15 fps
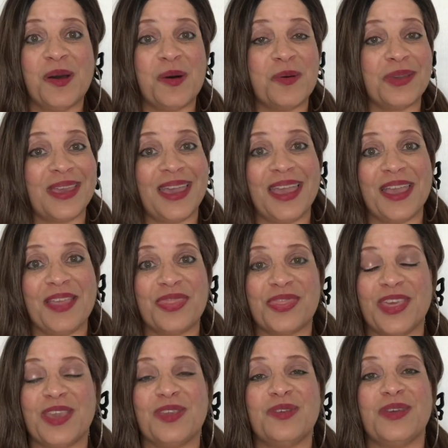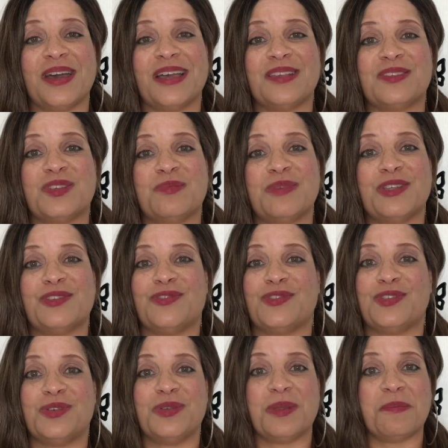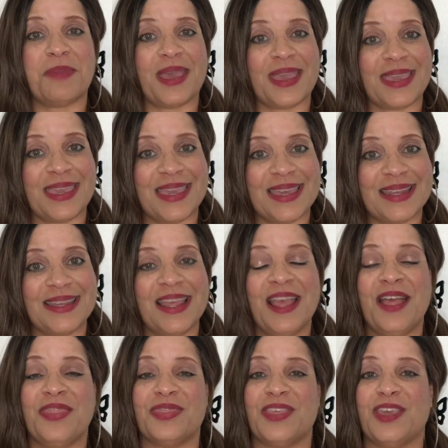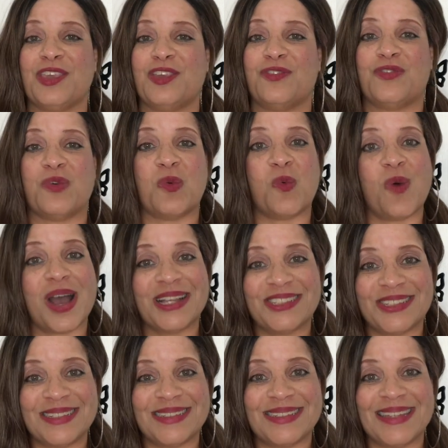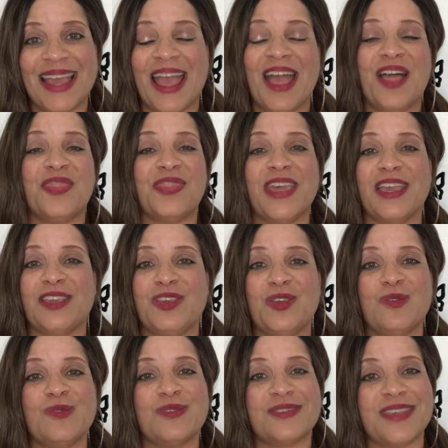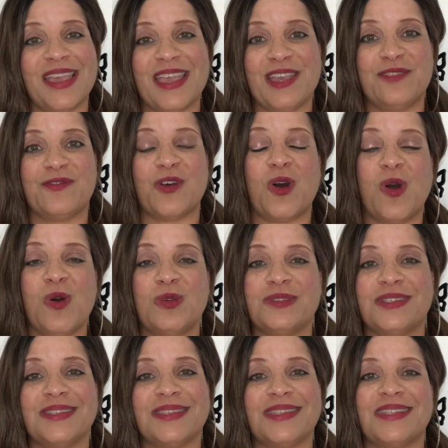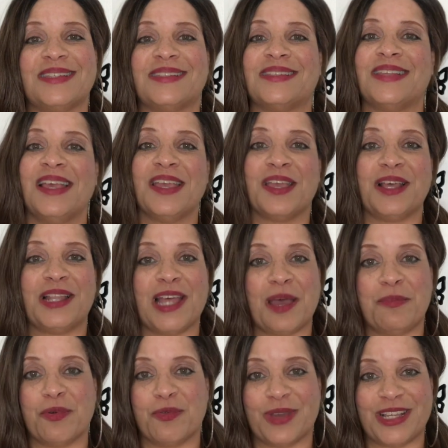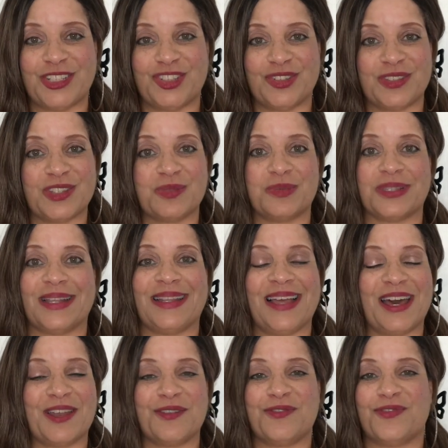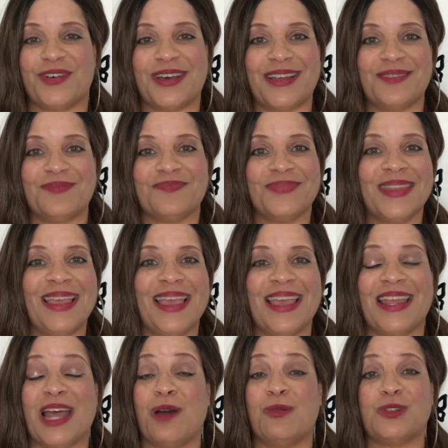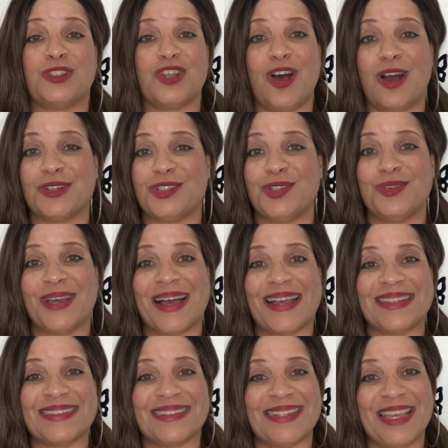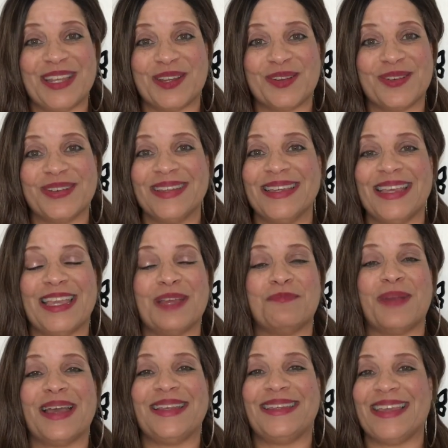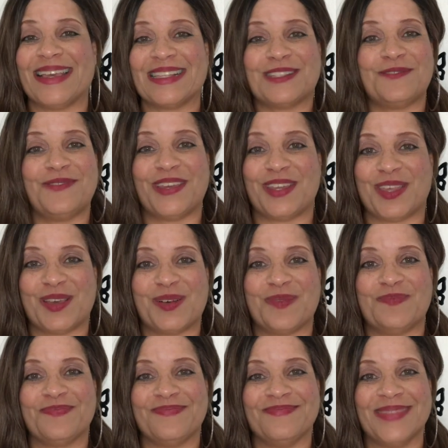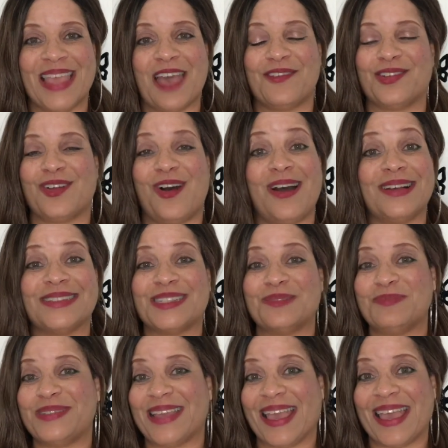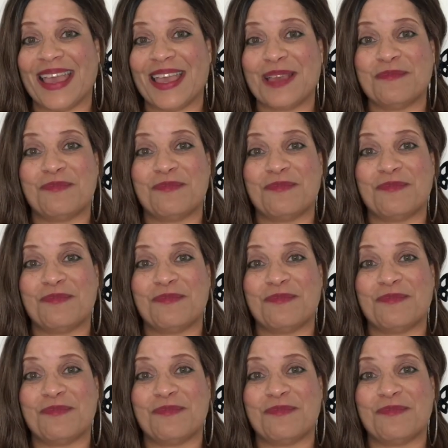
Okay, thank you guys so much for tuning back in. Thank you for watching. Thank you, Zane, for hosting this collaboration. This was a lot of fun. And I will talk to you guys later in my next video. Have an awesome day.